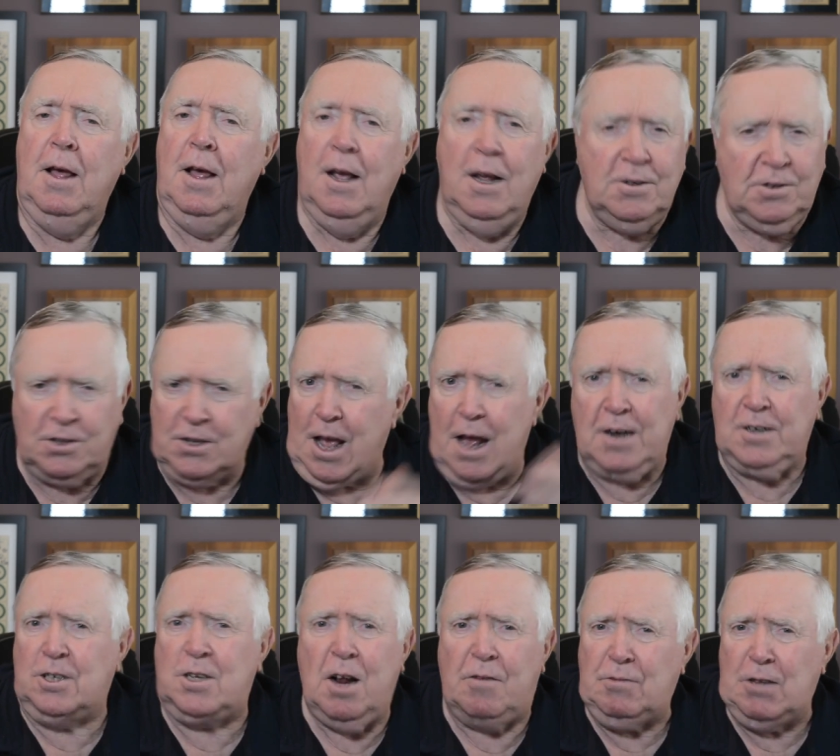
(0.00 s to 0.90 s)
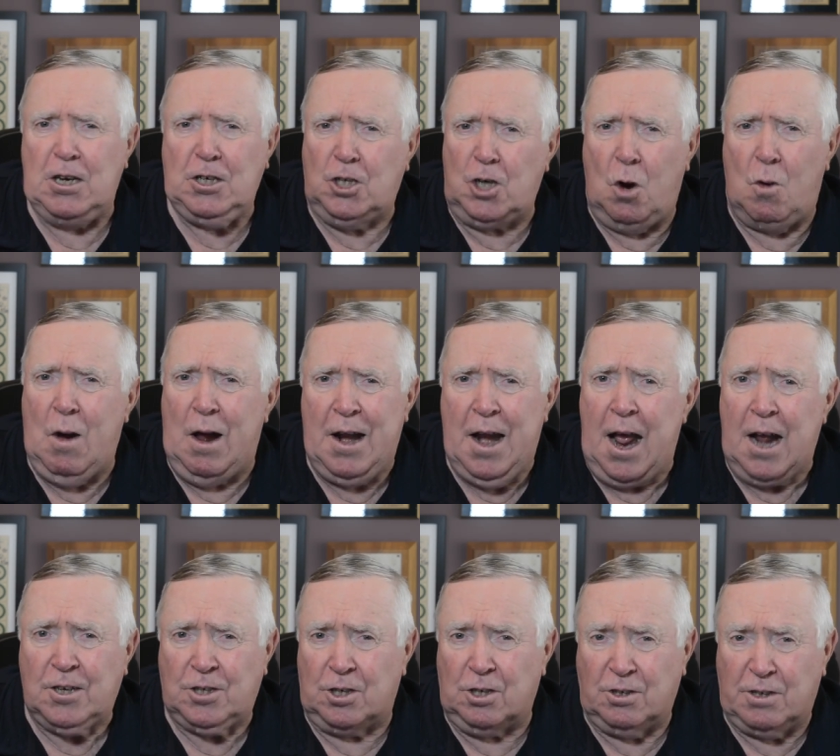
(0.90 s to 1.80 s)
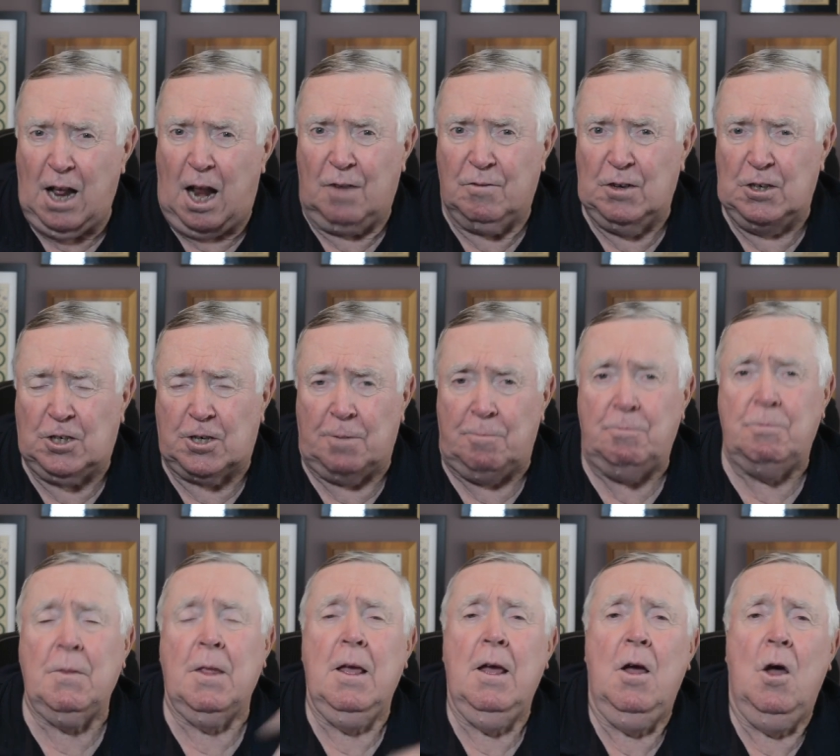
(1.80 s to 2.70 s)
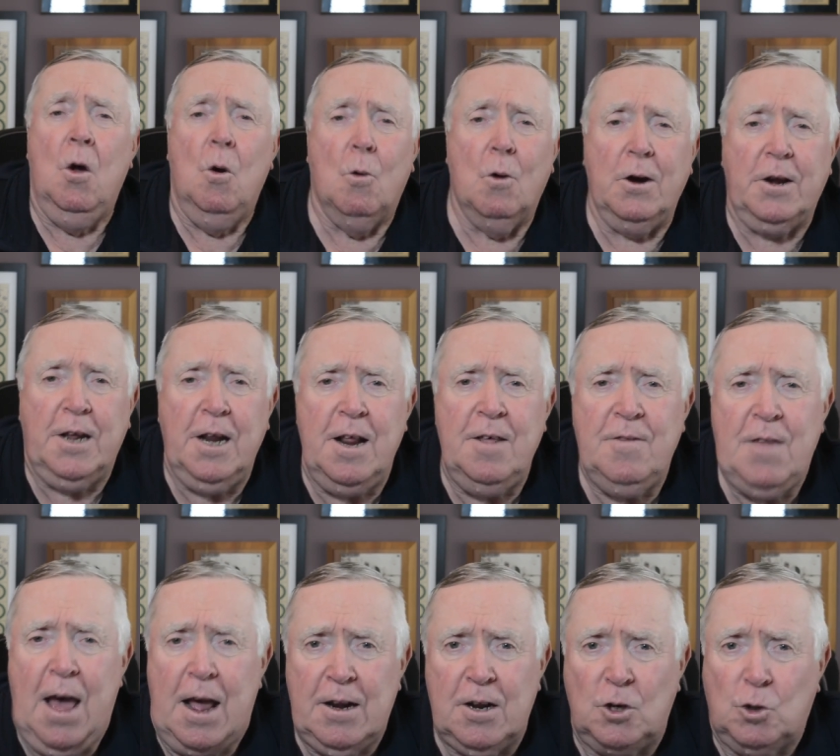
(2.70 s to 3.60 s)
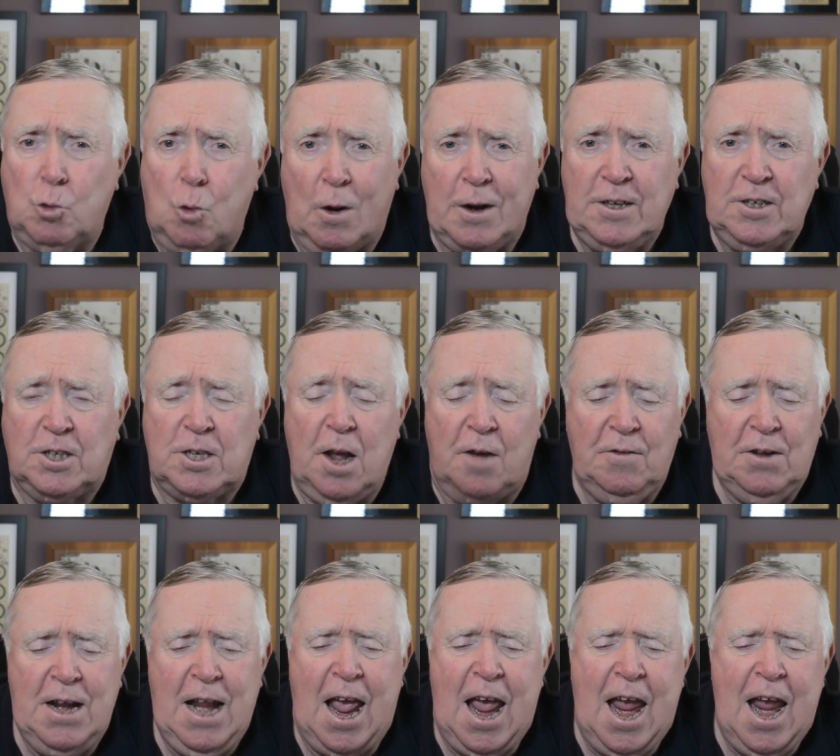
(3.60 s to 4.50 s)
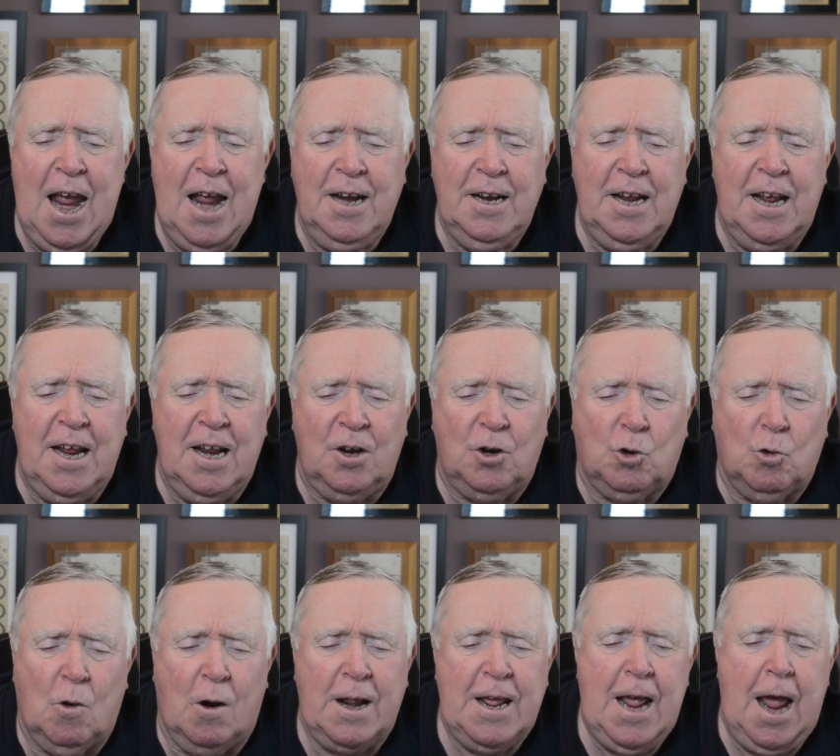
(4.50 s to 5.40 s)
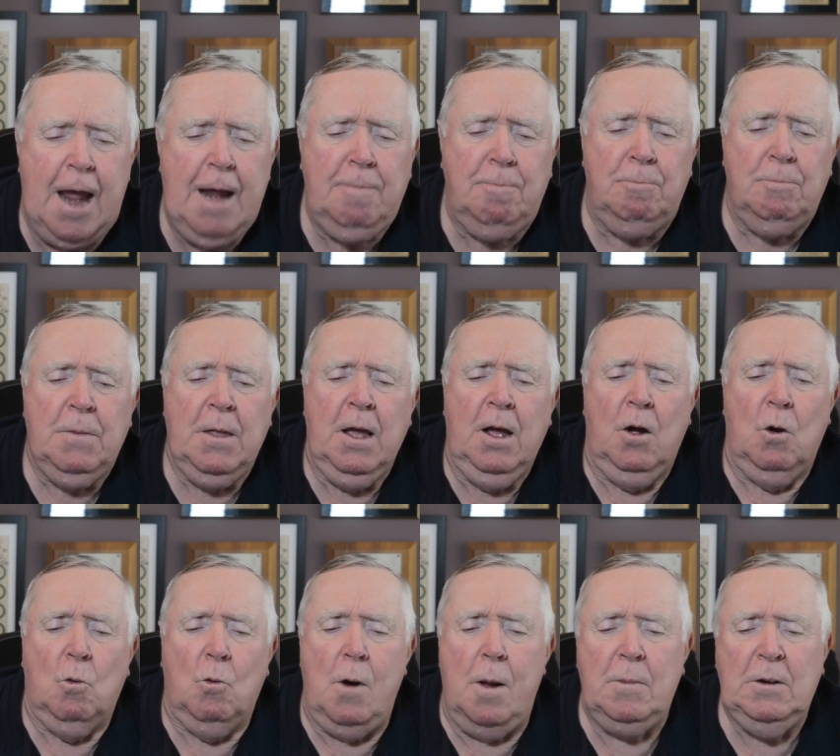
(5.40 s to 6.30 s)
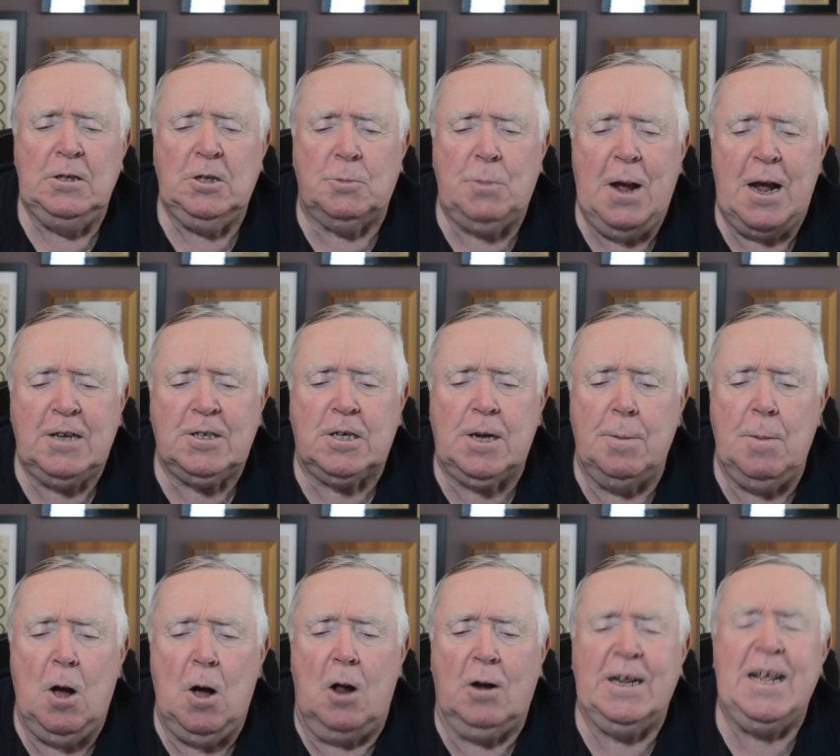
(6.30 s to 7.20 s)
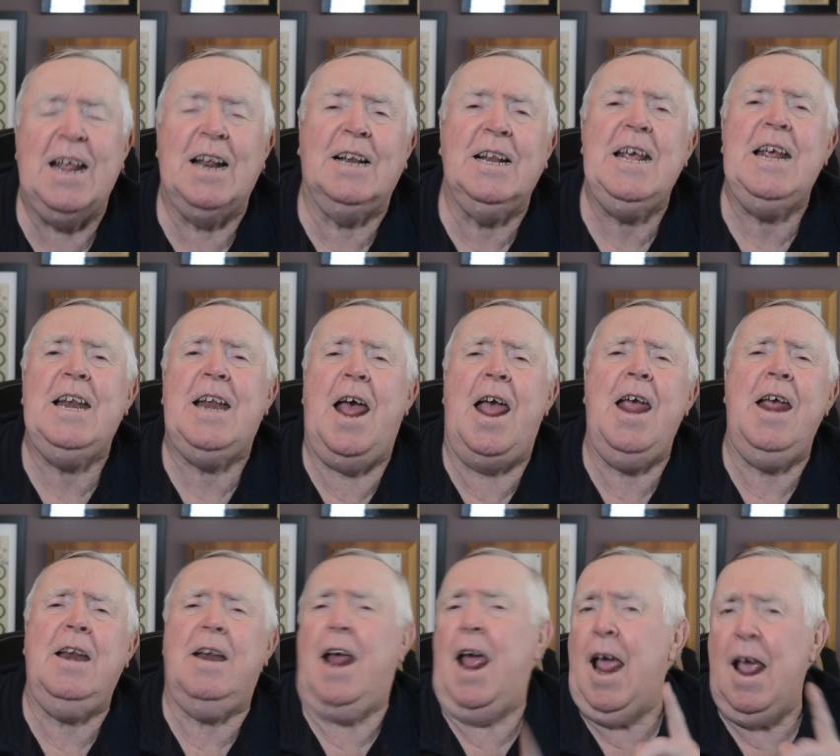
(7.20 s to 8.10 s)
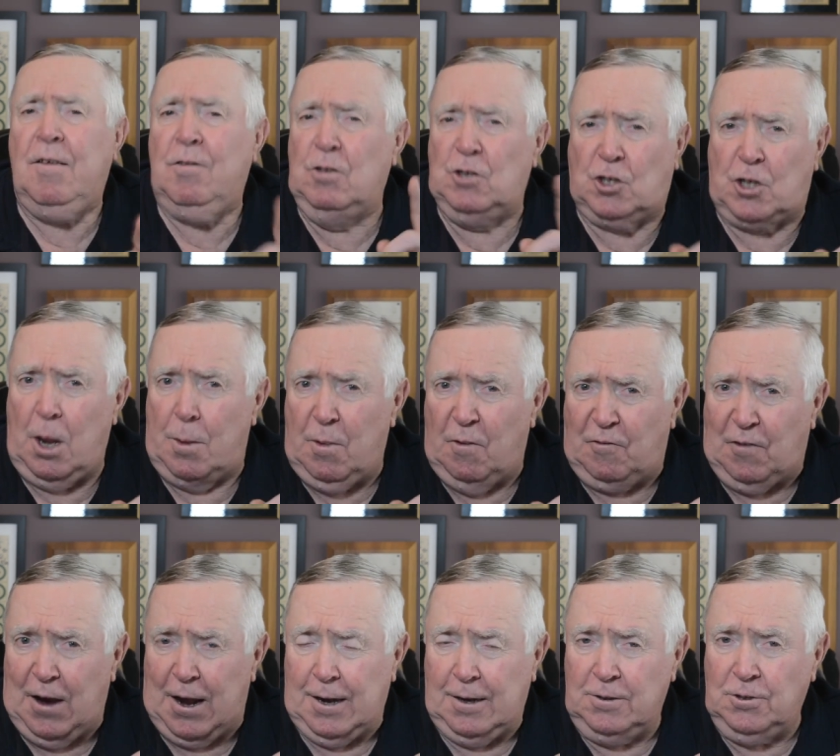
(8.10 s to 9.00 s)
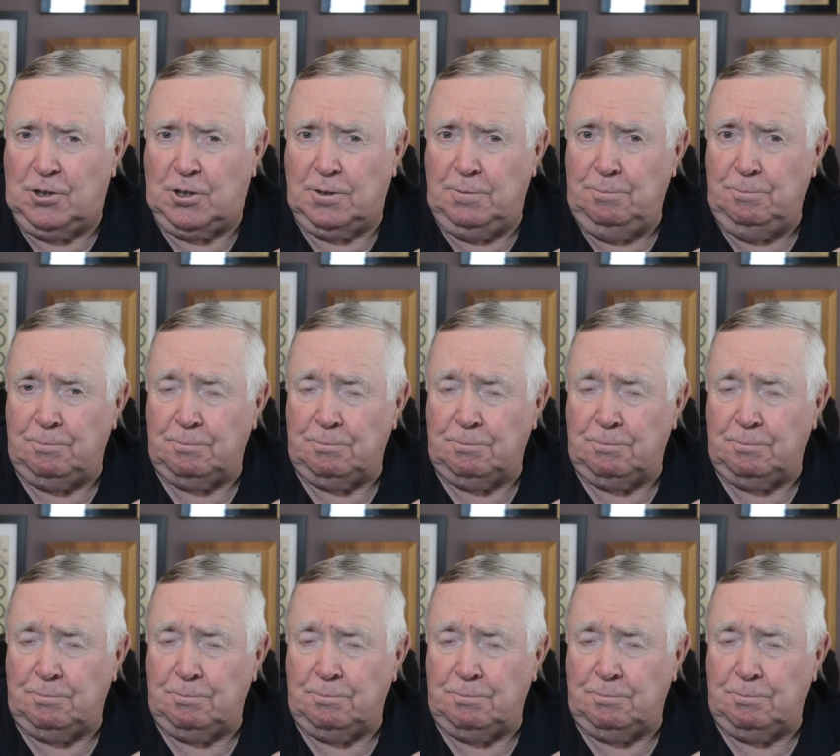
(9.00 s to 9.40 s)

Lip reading: This is the kind of stuff they show on national television. We're getting that in 27 and in 28. Women's Basketball Elite 8 and the semifinals.